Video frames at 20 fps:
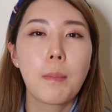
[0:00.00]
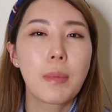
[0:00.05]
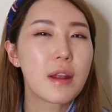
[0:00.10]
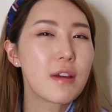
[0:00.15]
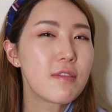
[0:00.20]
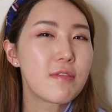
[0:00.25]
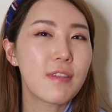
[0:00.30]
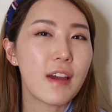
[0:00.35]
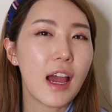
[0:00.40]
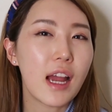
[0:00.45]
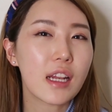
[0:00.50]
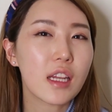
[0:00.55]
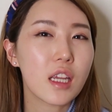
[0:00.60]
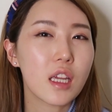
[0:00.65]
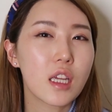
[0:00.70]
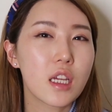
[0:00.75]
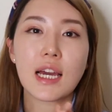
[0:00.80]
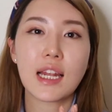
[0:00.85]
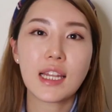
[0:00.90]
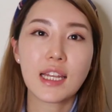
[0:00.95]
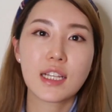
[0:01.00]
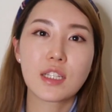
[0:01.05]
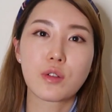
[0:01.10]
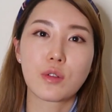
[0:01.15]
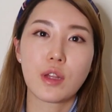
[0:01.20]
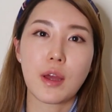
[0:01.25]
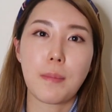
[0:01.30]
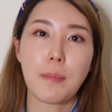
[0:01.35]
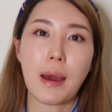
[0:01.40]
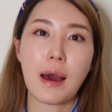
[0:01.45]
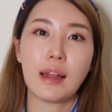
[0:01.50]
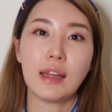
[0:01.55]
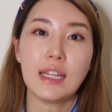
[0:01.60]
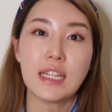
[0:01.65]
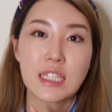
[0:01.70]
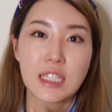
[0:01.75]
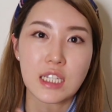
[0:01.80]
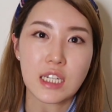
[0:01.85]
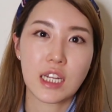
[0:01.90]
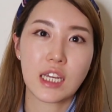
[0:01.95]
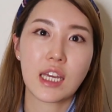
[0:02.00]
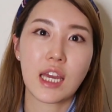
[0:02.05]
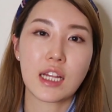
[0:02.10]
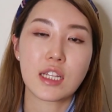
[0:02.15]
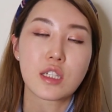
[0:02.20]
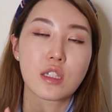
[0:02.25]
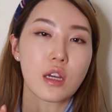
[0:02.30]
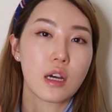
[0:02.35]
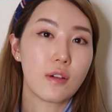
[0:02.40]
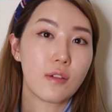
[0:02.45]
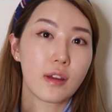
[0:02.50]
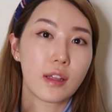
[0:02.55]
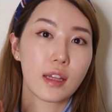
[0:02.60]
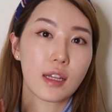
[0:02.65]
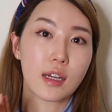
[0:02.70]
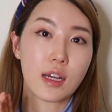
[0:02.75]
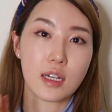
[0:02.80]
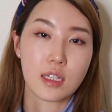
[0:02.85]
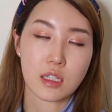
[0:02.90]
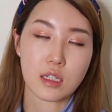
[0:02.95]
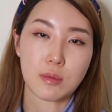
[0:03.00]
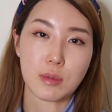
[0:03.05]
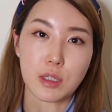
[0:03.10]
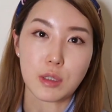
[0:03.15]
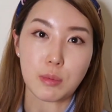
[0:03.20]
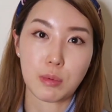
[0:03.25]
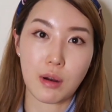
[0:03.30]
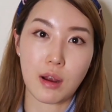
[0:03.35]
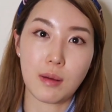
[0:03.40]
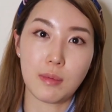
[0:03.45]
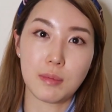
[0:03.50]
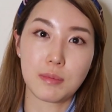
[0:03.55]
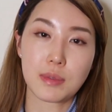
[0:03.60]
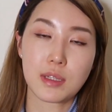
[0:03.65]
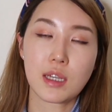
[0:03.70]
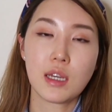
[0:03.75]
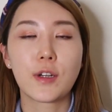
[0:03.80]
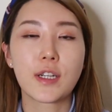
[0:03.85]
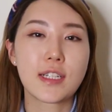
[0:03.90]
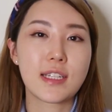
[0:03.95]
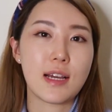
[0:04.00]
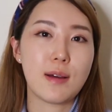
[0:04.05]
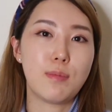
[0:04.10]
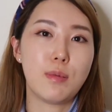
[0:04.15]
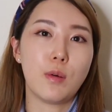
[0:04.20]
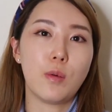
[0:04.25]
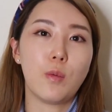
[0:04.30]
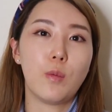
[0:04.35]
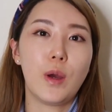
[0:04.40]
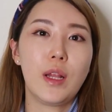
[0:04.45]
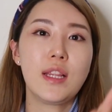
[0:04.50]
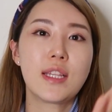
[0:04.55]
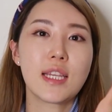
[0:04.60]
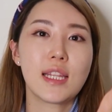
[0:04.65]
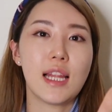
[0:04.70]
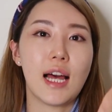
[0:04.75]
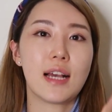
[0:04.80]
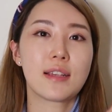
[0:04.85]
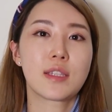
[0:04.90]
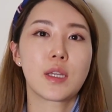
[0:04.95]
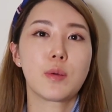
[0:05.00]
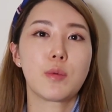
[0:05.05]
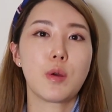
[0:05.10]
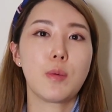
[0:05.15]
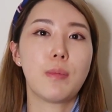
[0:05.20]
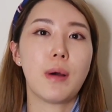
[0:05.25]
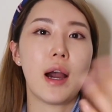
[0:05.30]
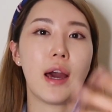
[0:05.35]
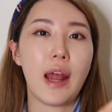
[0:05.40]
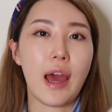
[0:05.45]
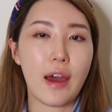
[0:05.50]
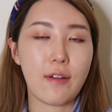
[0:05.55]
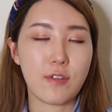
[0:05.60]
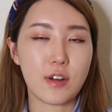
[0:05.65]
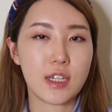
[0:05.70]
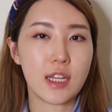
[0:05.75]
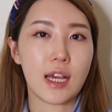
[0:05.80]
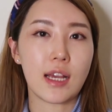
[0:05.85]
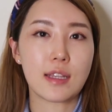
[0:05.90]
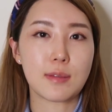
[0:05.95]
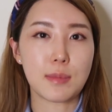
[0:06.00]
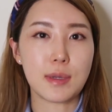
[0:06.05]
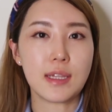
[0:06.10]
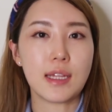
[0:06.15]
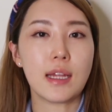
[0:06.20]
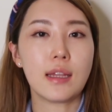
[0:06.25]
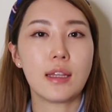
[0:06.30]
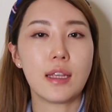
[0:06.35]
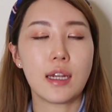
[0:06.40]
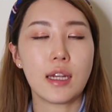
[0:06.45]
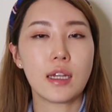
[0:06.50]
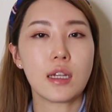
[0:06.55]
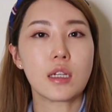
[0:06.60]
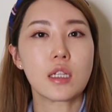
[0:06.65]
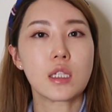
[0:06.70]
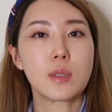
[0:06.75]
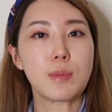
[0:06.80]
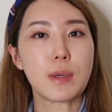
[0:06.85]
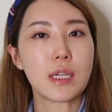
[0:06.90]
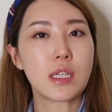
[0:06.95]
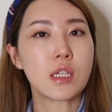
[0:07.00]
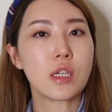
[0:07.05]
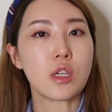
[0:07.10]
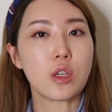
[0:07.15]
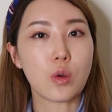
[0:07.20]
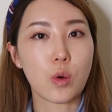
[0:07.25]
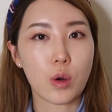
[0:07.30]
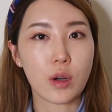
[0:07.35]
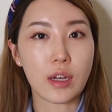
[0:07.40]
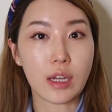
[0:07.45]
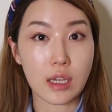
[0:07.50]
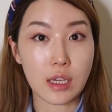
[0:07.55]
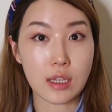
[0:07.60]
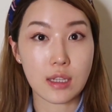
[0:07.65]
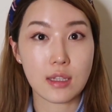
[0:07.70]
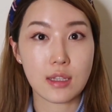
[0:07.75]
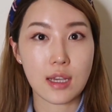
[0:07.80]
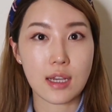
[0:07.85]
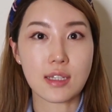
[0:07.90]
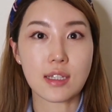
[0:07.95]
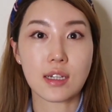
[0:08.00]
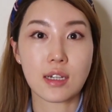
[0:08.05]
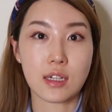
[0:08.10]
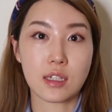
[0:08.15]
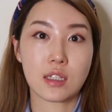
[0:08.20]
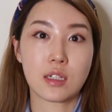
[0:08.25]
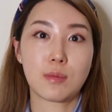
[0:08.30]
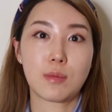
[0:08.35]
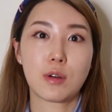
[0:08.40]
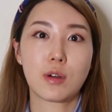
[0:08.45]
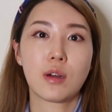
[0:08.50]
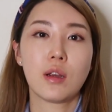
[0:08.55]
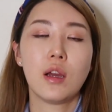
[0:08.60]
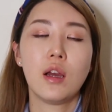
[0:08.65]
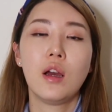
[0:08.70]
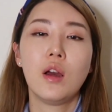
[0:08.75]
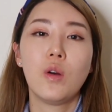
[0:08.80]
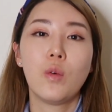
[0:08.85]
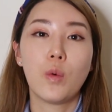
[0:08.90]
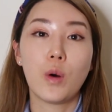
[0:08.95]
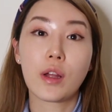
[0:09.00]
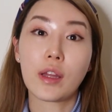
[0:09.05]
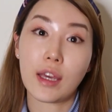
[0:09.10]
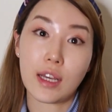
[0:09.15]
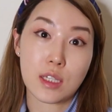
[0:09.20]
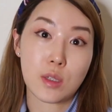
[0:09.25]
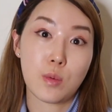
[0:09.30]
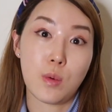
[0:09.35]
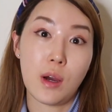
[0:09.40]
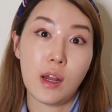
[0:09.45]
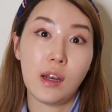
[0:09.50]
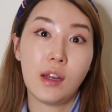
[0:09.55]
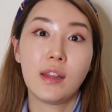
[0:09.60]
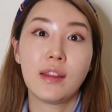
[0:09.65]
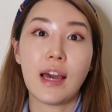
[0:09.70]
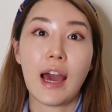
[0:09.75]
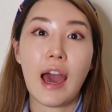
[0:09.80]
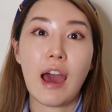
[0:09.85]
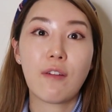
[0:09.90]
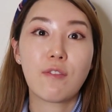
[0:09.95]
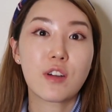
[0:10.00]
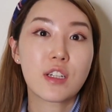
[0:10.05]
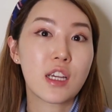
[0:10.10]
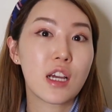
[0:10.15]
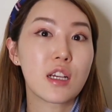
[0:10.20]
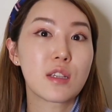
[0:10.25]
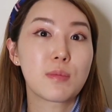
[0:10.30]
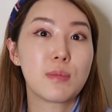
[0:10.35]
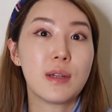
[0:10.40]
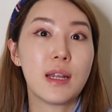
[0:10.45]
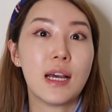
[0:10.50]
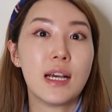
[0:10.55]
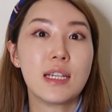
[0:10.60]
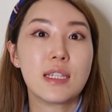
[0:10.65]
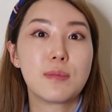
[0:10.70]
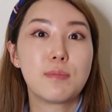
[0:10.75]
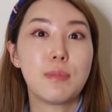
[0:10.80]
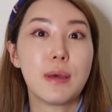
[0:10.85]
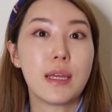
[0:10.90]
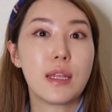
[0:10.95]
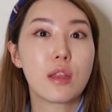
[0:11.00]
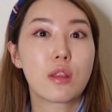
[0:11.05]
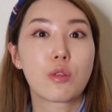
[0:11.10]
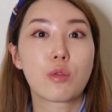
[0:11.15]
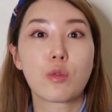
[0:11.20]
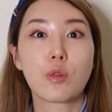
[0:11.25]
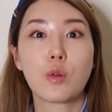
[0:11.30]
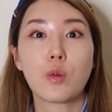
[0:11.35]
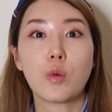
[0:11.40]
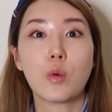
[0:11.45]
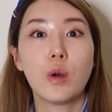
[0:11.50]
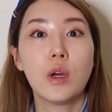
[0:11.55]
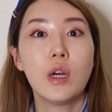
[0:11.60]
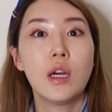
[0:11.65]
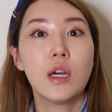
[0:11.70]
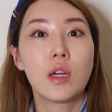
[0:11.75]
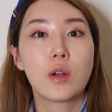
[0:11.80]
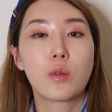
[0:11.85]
but in fact selling is really about listening and solving the customer's problems for example when's the last time you bought an advertisement that didn't speak to your needs as a customer well guess what the advertisement has been through